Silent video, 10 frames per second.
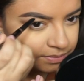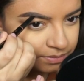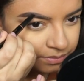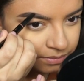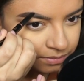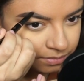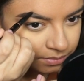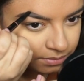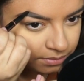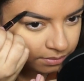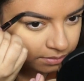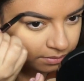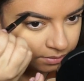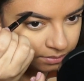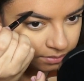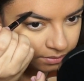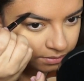[no speech]